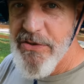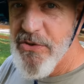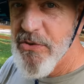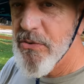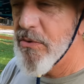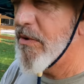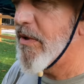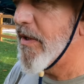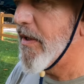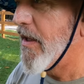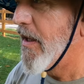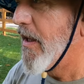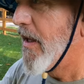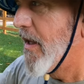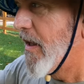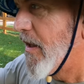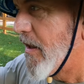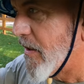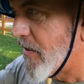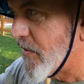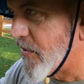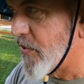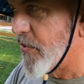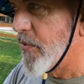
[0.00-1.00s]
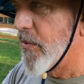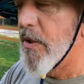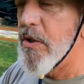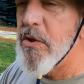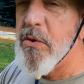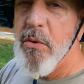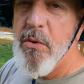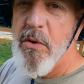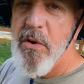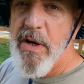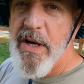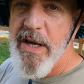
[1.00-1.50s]
it short, do a
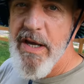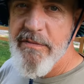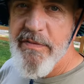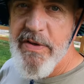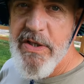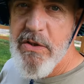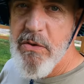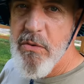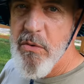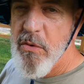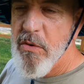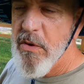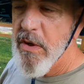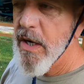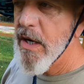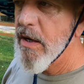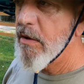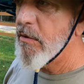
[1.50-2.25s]
core, heavy core